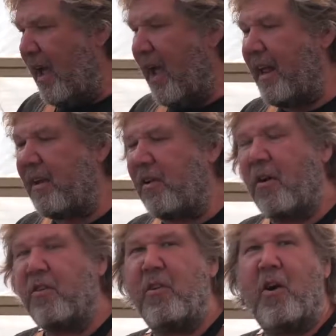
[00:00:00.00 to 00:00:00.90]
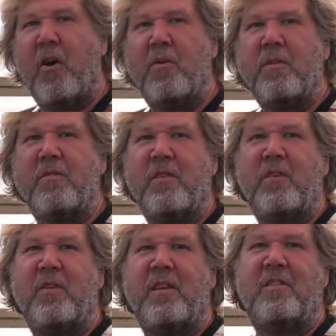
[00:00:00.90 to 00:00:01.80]
And it also
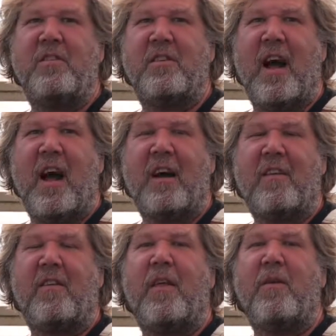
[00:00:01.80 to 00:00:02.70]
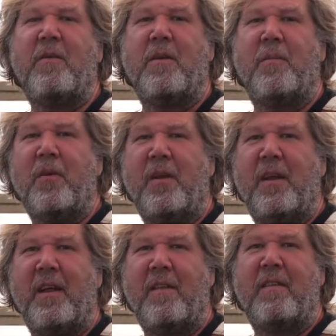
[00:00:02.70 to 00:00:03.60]
reduces shock so that when you put it
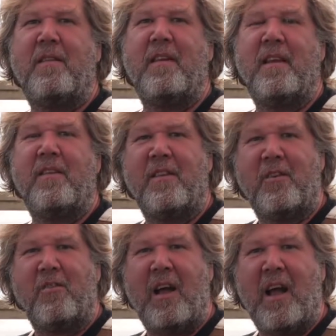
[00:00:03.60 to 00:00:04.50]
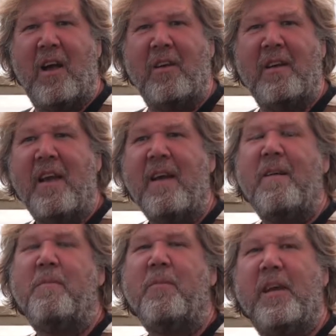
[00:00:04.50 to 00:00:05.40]
into the ground,
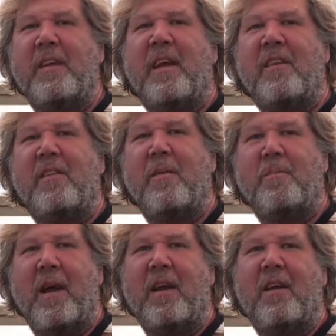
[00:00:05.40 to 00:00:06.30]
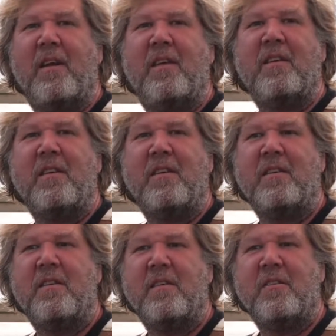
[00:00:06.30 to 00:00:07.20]
it gets a better
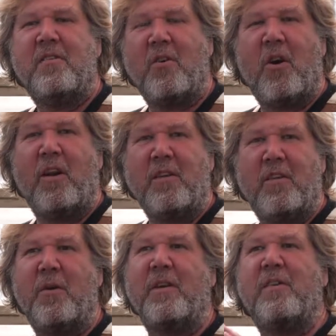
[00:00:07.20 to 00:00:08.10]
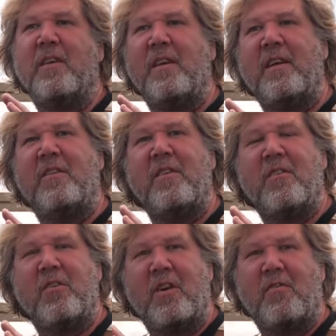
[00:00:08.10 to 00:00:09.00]
start. So it's gonna
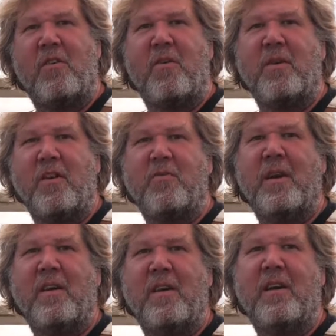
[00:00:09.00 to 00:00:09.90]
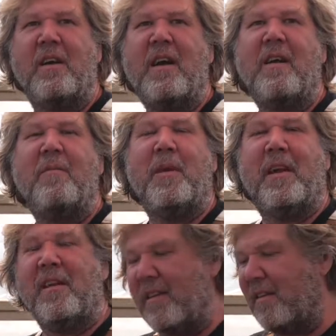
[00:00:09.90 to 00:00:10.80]
start growing quicker,
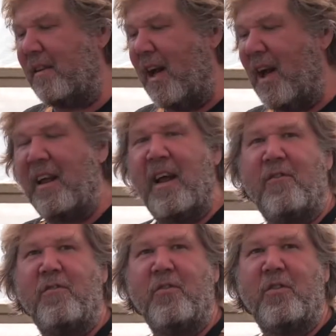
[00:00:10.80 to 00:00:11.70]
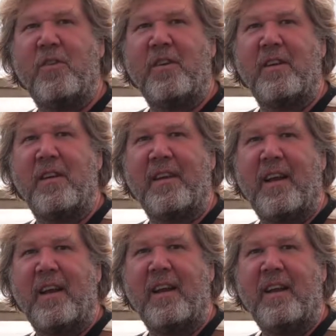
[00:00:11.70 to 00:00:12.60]
because it's not have roots circling on it.